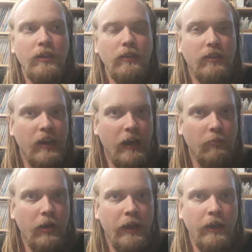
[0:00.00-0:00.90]
the
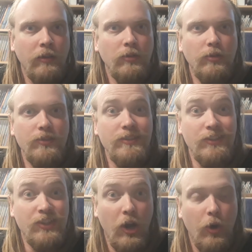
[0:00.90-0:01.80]
camera angles, the
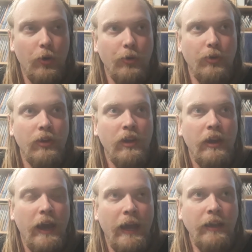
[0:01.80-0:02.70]
tone,
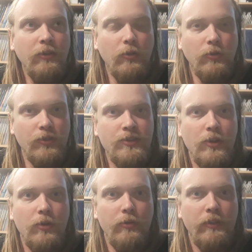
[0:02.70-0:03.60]
and
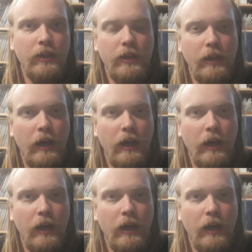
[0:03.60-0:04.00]
also the